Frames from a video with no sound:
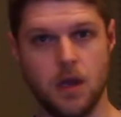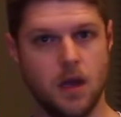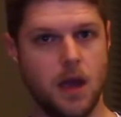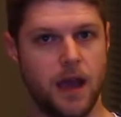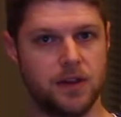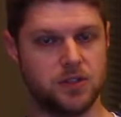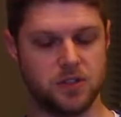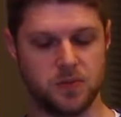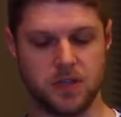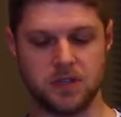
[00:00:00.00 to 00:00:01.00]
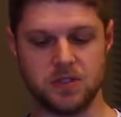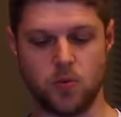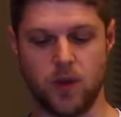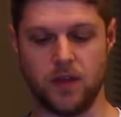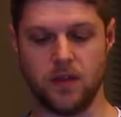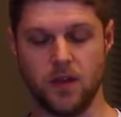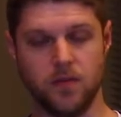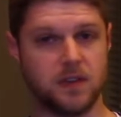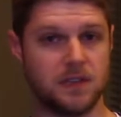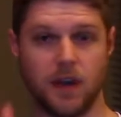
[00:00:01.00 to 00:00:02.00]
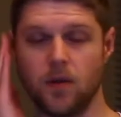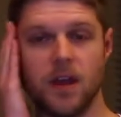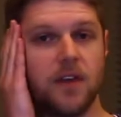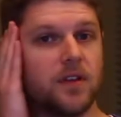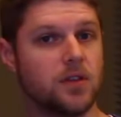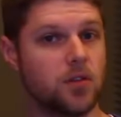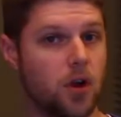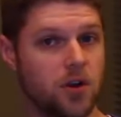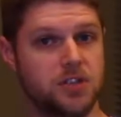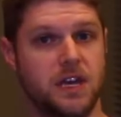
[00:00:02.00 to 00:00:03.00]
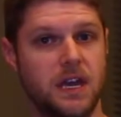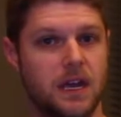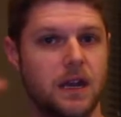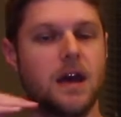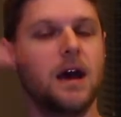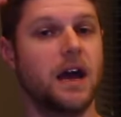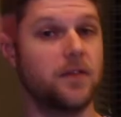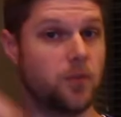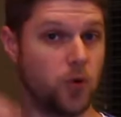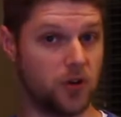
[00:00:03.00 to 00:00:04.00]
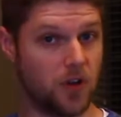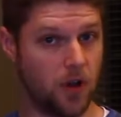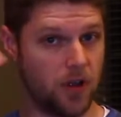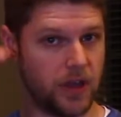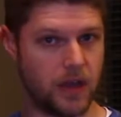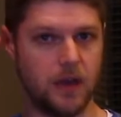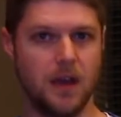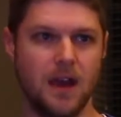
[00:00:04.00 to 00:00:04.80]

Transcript: And it's just because of the way the comfort is. I don't have a large head. I have a more tall head.